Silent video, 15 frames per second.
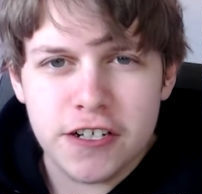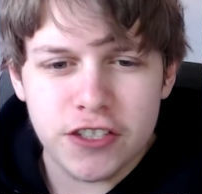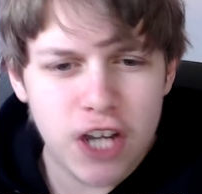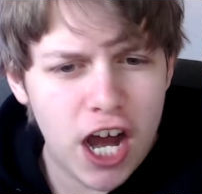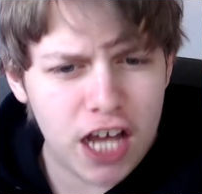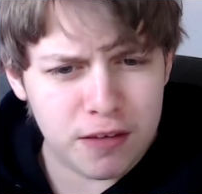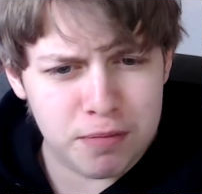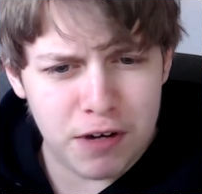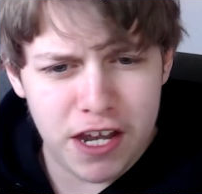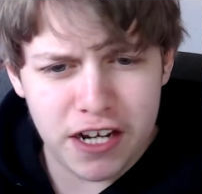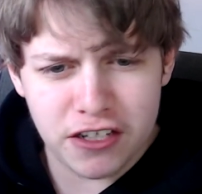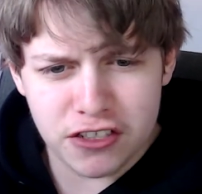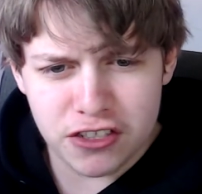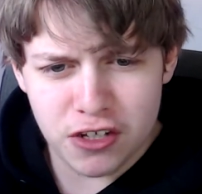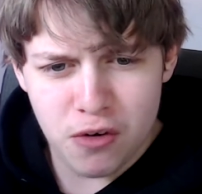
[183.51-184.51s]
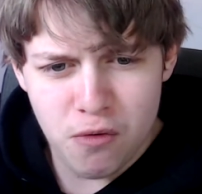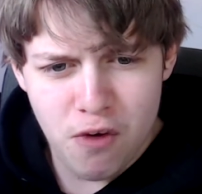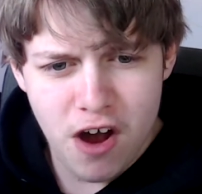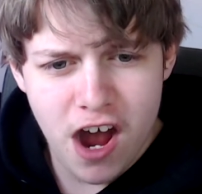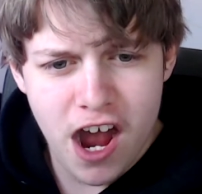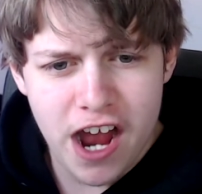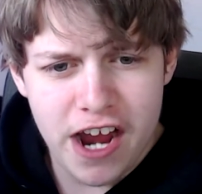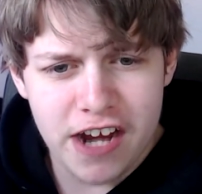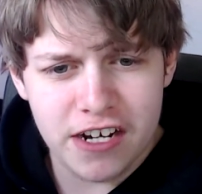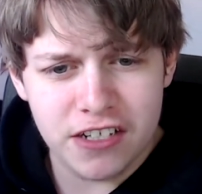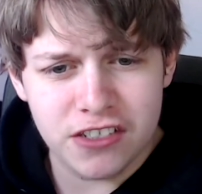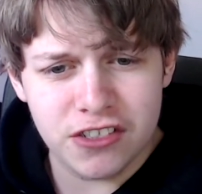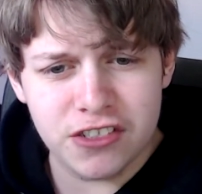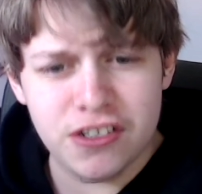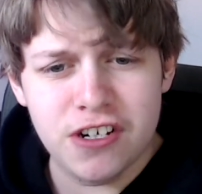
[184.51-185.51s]
Darth Plagueis the
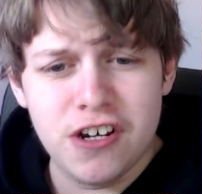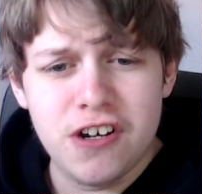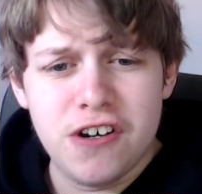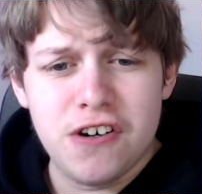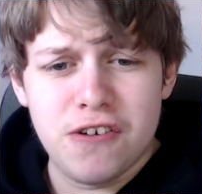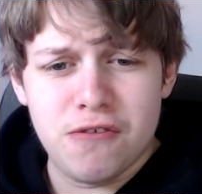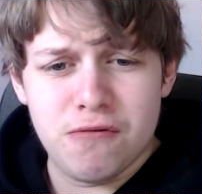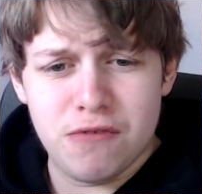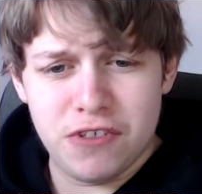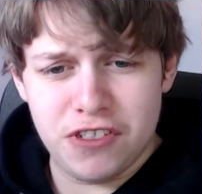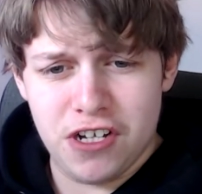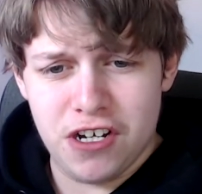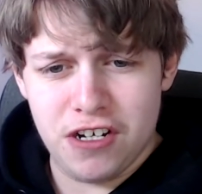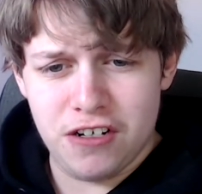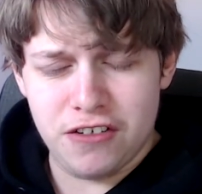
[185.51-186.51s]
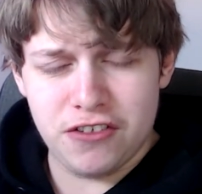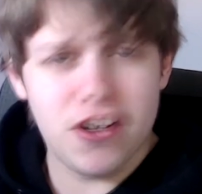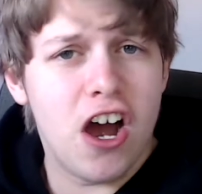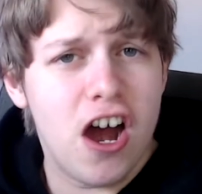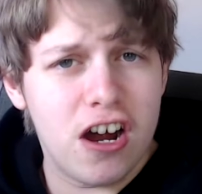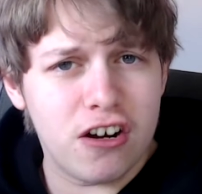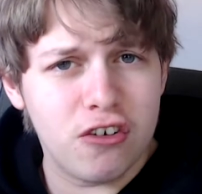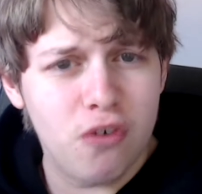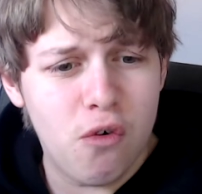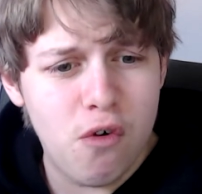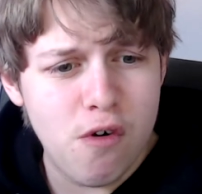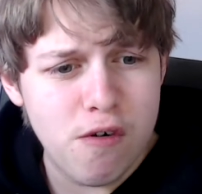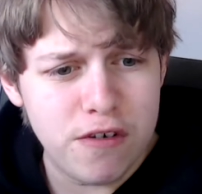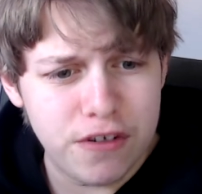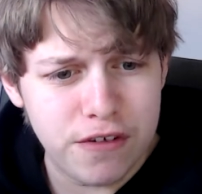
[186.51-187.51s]
Wise was a Dark Lord of